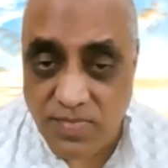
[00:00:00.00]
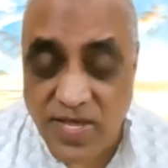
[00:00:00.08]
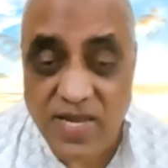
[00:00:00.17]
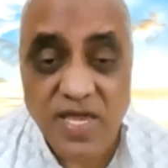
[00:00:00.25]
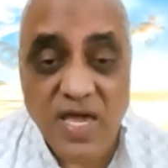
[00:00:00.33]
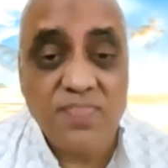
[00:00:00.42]

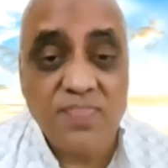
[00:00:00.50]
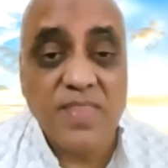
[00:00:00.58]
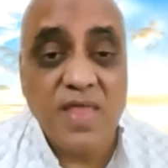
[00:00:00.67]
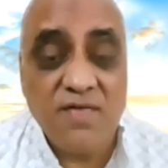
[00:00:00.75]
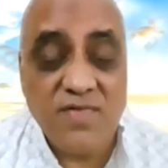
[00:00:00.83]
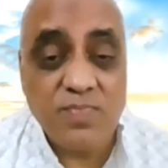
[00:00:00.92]
There
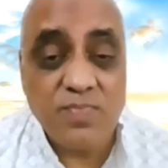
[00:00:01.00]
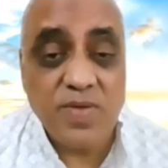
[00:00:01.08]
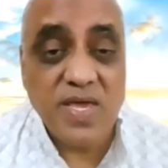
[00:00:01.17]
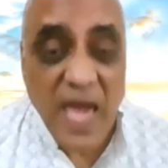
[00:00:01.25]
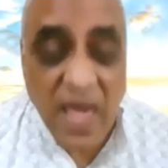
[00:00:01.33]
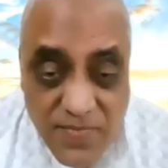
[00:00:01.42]
can never
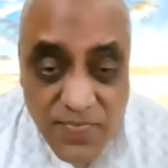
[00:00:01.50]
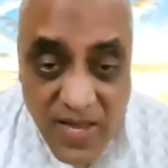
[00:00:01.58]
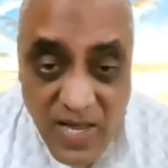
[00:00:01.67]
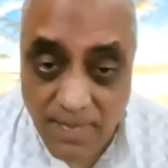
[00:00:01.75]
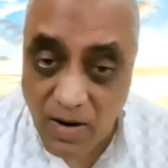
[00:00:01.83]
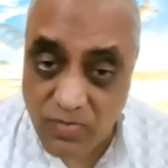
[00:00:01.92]
be
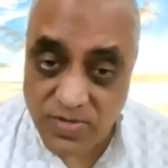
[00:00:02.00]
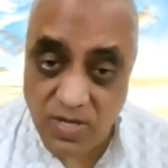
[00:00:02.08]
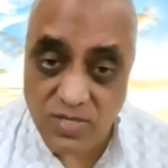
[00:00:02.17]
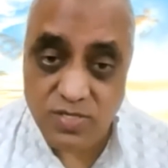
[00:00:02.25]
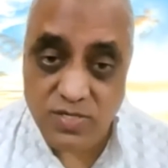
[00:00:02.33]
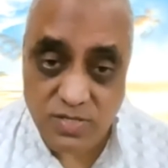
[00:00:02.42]
anything about
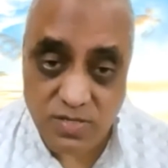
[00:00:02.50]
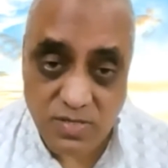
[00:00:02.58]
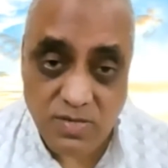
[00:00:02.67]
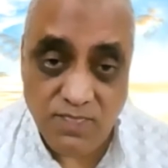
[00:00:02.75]
this.